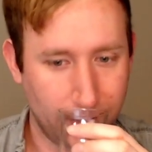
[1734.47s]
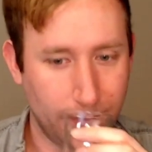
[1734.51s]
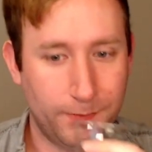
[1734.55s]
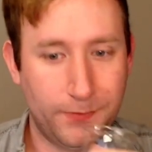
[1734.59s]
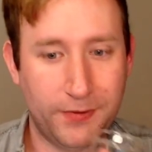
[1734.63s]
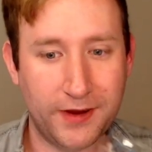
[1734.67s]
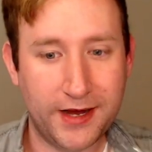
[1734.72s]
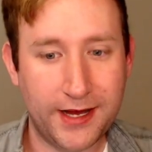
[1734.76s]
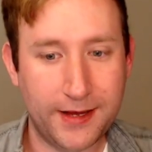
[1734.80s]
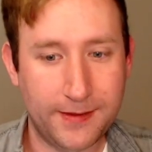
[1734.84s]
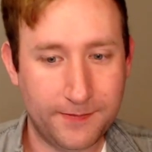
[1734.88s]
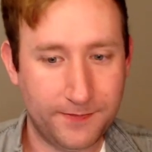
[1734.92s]

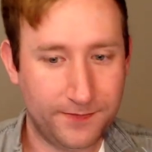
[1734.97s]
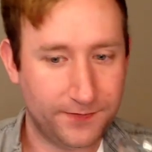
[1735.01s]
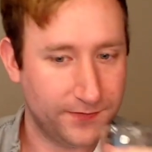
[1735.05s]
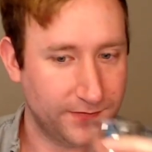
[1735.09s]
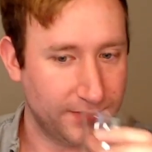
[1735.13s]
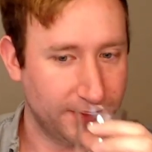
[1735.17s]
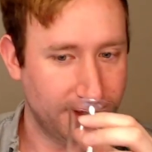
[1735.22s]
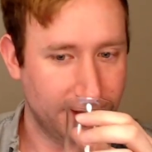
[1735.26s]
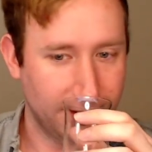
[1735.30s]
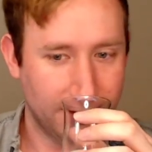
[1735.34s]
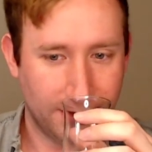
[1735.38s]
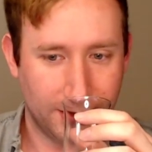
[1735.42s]
but
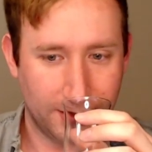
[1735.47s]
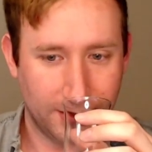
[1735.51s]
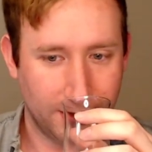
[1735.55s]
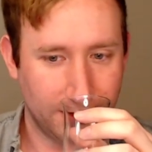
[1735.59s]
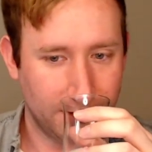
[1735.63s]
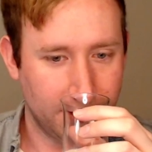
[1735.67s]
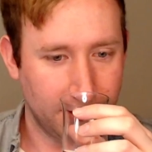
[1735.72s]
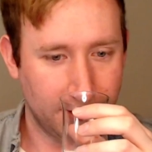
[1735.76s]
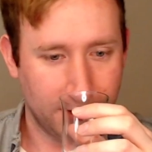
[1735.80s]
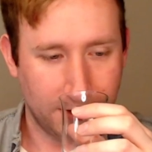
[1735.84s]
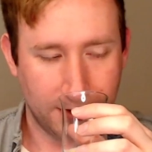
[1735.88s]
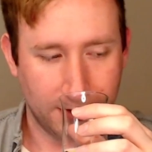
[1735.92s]

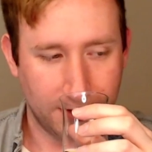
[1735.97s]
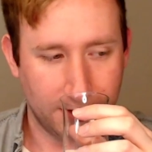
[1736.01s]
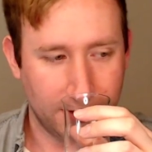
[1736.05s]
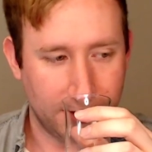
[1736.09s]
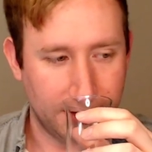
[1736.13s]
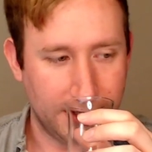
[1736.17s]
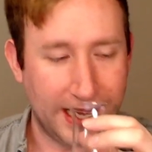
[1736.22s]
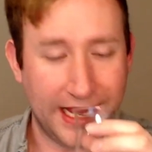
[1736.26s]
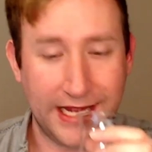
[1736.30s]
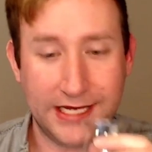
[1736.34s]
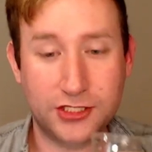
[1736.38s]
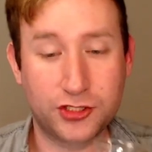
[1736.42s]

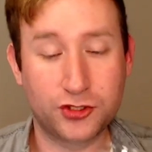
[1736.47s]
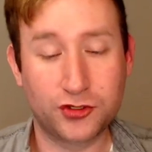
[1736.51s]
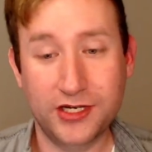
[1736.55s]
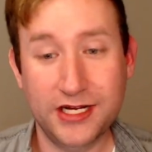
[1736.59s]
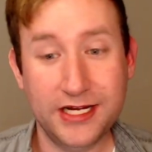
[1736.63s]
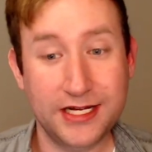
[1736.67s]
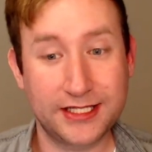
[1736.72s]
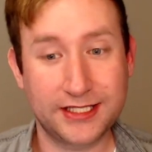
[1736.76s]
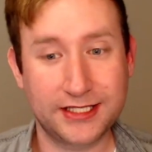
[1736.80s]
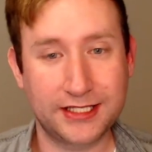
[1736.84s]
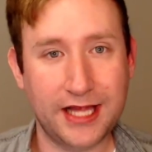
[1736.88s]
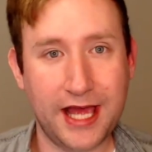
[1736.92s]
it
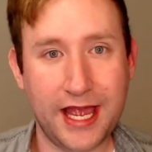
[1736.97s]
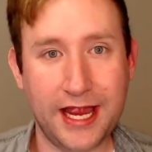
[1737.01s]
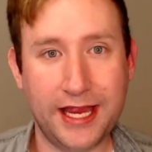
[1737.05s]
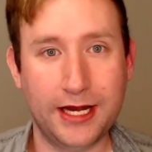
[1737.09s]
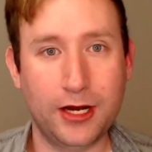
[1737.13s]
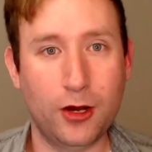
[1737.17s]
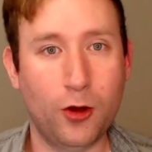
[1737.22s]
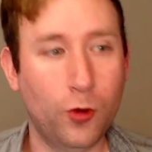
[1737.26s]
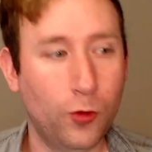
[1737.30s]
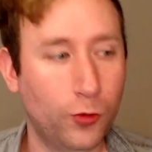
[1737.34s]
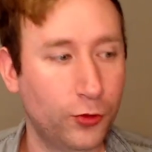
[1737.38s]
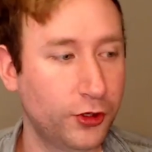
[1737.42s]
drinks like
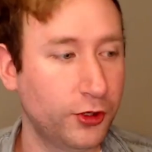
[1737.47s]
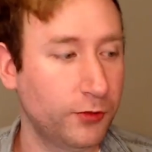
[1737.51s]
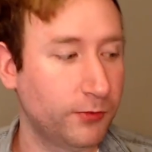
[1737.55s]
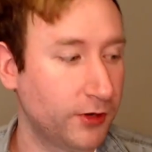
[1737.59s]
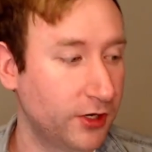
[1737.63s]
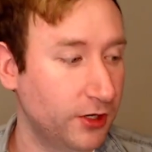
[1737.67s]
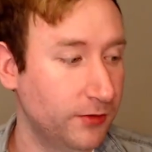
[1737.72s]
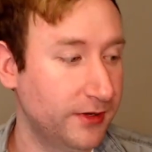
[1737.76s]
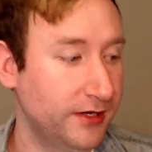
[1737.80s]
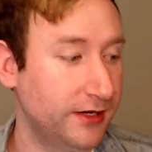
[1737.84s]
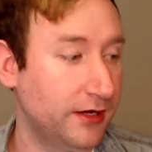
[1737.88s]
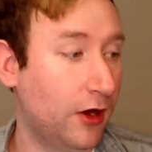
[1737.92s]
an older
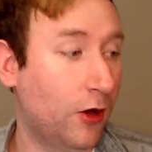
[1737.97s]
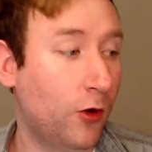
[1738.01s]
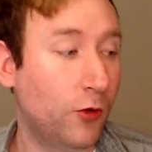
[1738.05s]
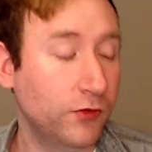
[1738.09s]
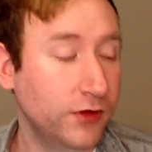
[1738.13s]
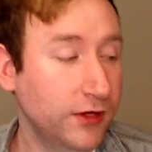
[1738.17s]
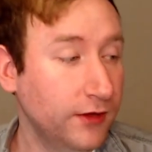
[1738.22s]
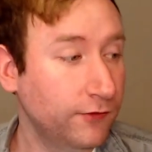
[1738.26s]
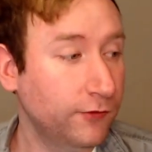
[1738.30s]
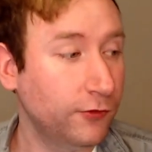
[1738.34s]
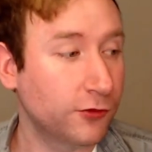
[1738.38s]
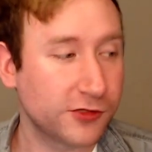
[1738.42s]
bourbon,
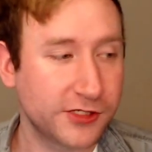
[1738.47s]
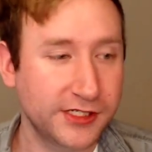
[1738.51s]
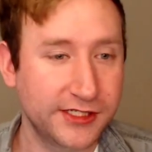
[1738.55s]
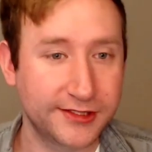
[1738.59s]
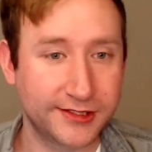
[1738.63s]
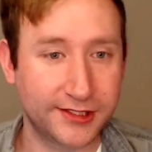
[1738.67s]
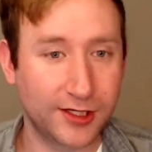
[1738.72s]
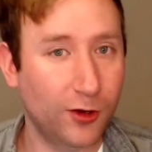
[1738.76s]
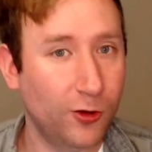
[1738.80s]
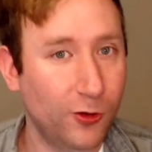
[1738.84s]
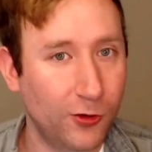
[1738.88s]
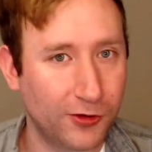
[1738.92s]
only 4 years
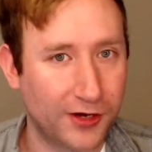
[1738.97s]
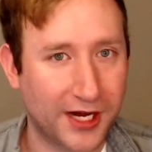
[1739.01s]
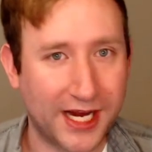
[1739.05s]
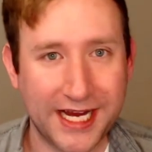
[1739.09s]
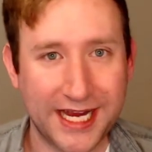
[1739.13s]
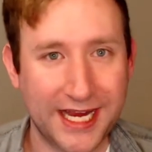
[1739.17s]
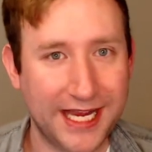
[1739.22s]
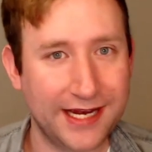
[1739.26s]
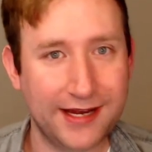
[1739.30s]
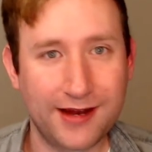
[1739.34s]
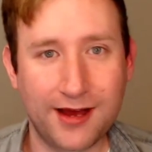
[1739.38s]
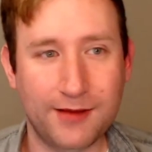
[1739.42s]
old. I
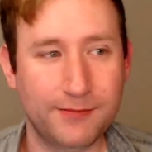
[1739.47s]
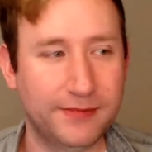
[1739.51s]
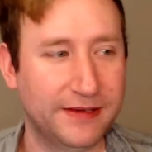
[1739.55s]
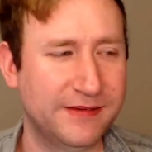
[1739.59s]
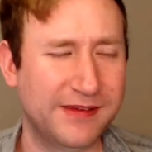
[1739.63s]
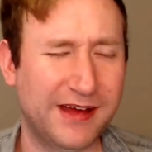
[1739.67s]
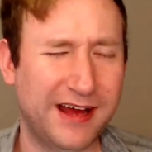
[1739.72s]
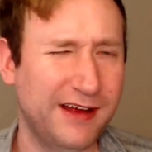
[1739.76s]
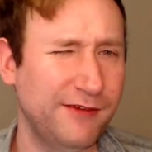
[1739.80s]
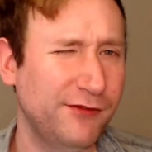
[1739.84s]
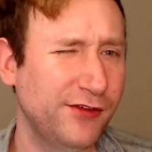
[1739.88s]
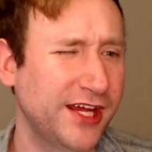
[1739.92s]
cannot believe
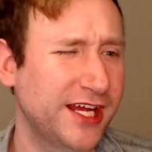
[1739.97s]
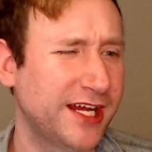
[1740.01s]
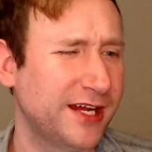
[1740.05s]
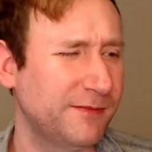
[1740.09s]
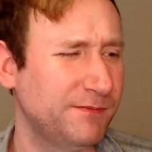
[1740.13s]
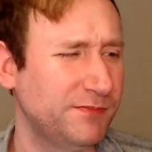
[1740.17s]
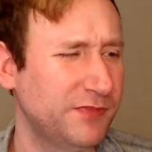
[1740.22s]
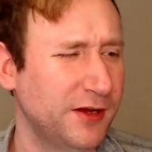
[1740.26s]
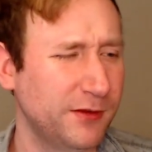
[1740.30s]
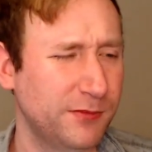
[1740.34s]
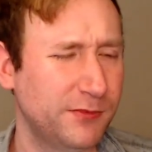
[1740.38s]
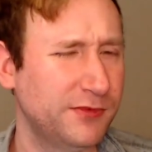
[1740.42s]
that. I feel like
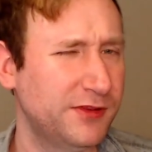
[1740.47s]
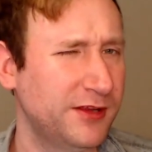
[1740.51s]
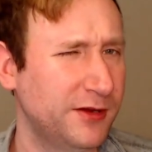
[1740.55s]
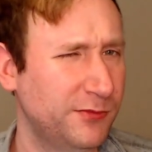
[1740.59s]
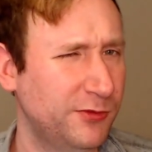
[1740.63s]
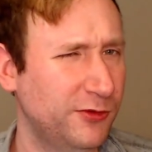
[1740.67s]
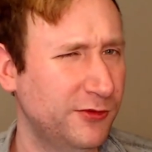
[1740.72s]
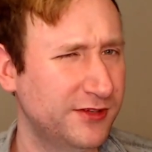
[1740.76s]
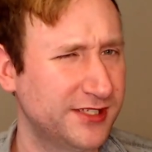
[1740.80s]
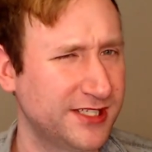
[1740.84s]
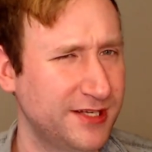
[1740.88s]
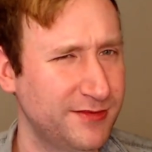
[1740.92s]
they're
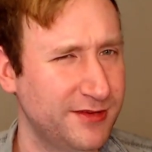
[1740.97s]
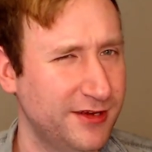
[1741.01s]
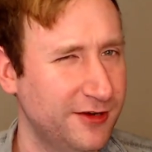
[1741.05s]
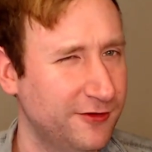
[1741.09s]
pulling something